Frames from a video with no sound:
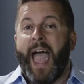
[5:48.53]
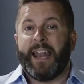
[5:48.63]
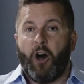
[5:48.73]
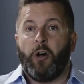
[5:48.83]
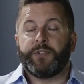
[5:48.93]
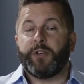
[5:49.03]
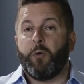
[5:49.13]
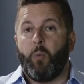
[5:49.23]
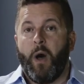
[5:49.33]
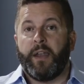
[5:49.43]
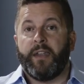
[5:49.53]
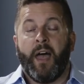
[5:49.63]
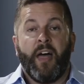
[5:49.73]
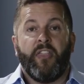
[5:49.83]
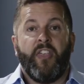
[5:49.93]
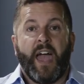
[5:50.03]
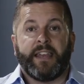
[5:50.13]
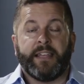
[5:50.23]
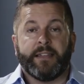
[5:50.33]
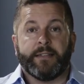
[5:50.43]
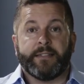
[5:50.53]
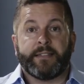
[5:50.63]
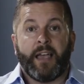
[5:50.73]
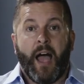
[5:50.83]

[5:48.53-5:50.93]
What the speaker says: and also one that is